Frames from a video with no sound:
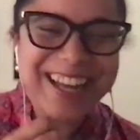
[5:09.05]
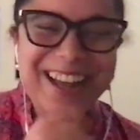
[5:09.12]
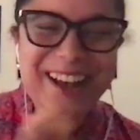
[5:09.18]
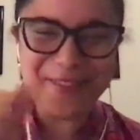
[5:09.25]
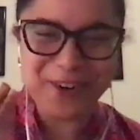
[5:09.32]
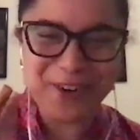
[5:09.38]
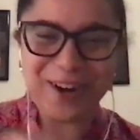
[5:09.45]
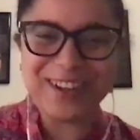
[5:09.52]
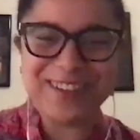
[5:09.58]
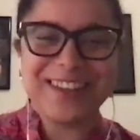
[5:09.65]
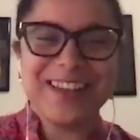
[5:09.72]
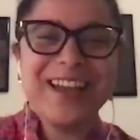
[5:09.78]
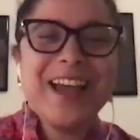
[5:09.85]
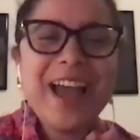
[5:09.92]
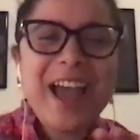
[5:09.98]
of course,
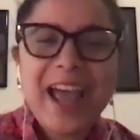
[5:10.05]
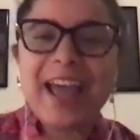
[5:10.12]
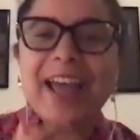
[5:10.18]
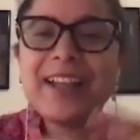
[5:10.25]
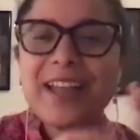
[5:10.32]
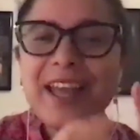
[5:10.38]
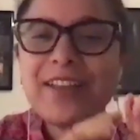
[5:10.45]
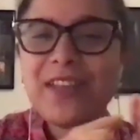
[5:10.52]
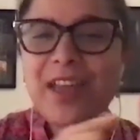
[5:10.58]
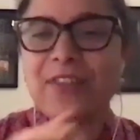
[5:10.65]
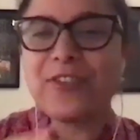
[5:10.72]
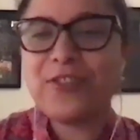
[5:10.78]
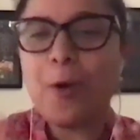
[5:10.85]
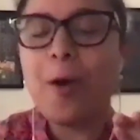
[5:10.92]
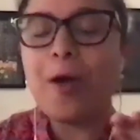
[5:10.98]
and
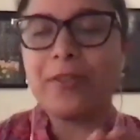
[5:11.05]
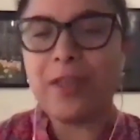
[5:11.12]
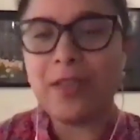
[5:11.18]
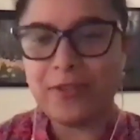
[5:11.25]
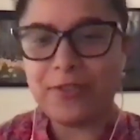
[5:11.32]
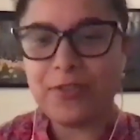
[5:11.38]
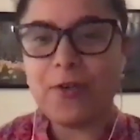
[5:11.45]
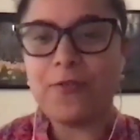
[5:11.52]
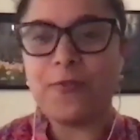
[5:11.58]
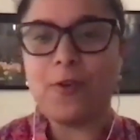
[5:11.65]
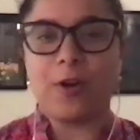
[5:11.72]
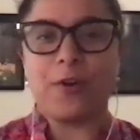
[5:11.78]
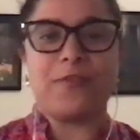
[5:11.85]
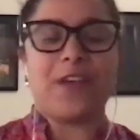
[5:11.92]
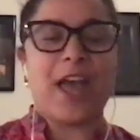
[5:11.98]
so on and so
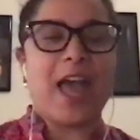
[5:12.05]
forth.